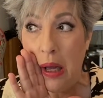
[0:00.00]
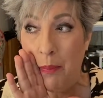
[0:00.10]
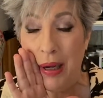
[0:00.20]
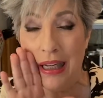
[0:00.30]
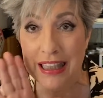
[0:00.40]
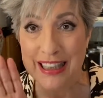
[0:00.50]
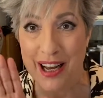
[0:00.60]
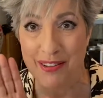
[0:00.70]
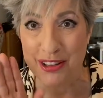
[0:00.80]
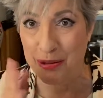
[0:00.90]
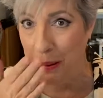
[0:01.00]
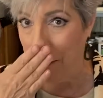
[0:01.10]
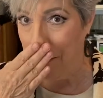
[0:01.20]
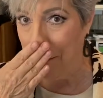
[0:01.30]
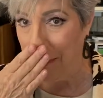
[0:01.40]
Bailey's Irish
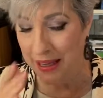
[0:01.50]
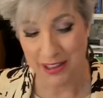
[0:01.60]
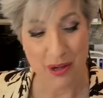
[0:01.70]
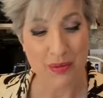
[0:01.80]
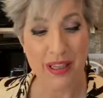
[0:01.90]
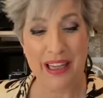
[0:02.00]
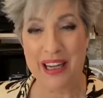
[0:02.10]
cream. Don't tell